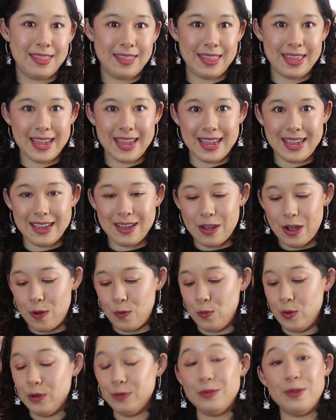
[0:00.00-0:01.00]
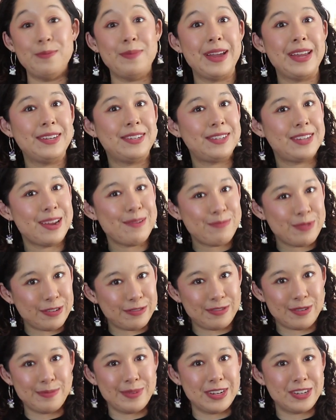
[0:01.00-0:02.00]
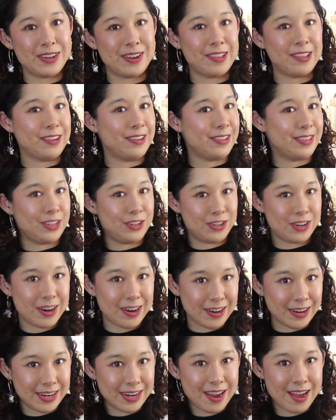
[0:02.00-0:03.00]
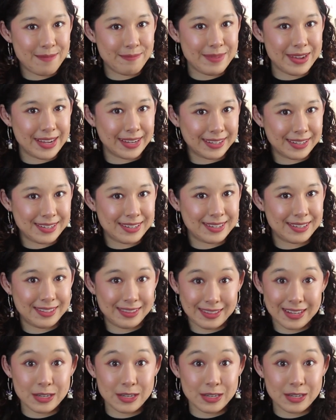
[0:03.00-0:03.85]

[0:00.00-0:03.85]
they will remain separate from each other in the jar and not mix.